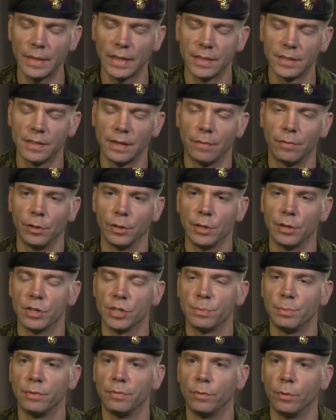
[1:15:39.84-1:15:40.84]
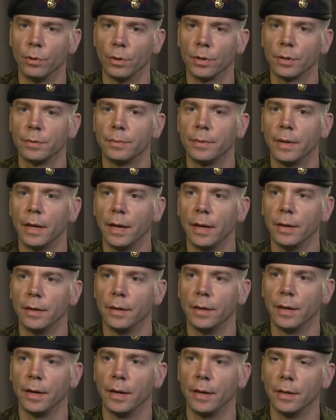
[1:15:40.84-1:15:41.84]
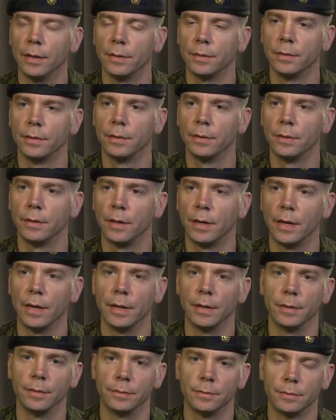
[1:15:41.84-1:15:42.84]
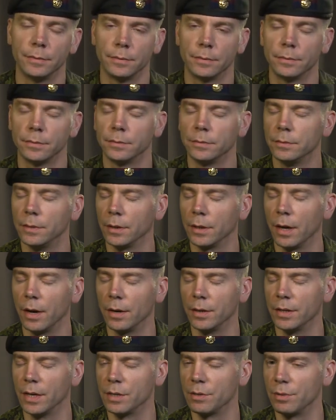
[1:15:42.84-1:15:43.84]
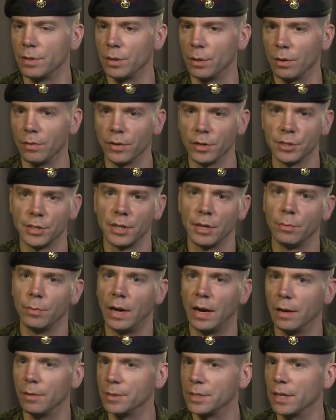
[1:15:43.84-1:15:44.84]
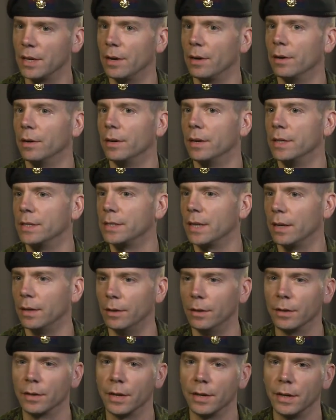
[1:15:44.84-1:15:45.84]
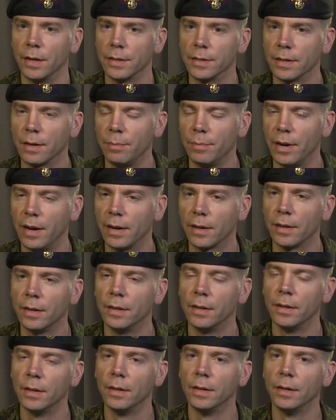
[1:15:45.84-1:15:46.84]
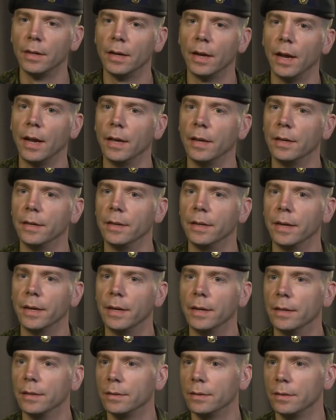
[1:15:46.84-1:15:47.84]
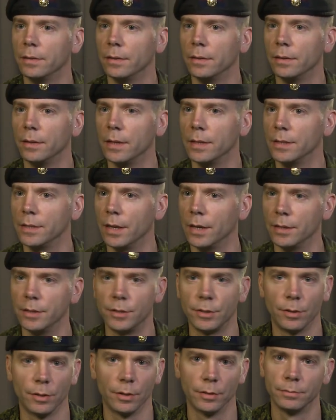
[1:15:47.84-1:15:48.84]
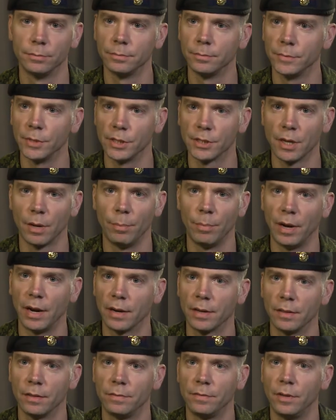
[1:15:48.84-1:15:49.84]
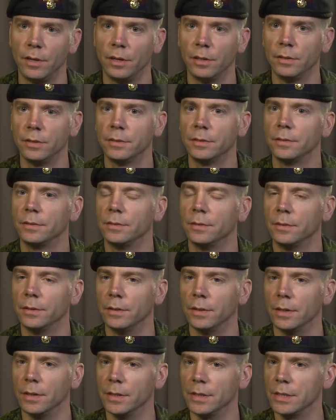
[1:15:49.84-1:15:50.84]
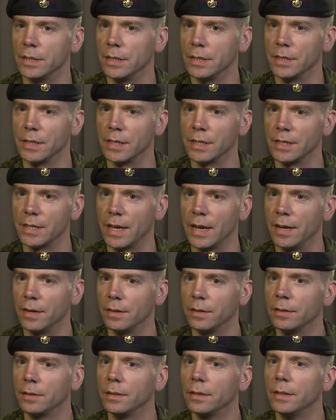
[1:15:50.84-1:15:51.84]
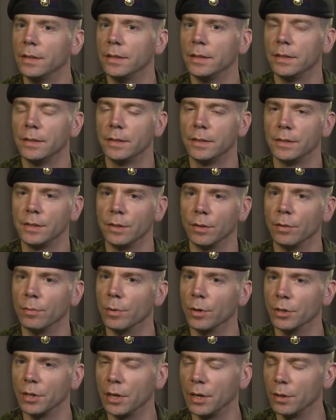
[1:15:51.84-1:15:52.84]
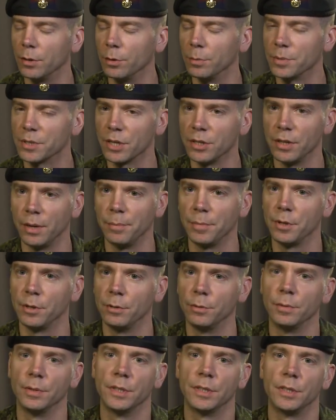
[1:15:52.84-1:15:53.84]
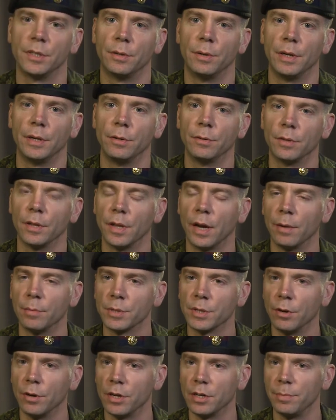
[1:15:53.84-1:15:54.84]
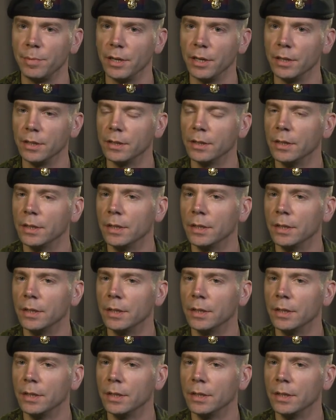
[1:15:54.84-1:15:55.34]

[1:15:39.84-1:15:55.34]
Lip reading: several years before, and I got in touch with the university while I was there, and I said, look, I'd like to come back. And they said, sure, just come back in the fall, as easy as that. So there weren't any hoops to jump through, and so I knew that I was going to be